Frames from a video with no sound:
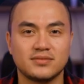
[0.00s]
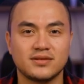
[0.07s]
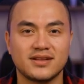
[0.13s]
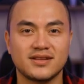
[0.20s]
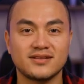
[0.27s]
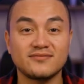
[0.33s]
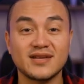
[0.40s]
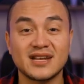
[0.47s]

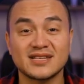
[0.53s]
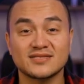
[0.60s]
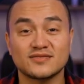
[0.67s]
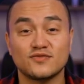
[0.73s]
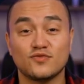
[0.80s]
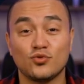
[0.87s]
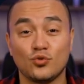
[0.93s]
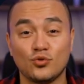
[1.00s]
Think of it as the
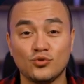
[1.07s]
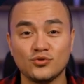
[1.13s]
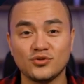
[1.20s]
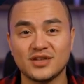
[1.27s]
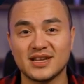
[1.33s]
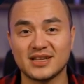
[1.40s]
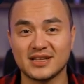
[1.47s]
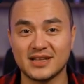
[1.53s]
folder
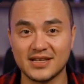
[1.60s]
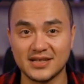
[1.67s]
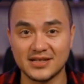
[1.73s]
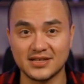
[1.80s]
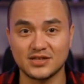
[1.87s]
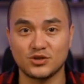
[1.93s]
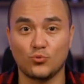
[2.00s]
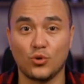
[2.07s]
that Git
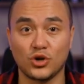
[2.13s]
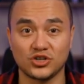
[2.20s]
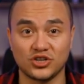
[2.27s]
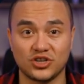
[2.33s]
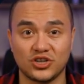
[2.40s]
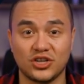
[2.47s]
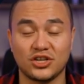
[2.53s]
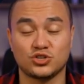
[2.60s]
is
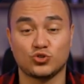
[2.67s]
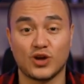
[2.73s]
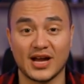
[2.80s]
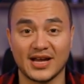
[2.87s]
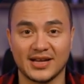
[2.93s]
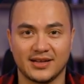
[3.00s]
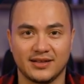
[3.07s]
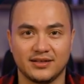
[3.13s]
watching and
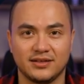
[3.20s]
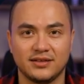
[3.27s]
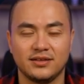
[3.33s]
tracking.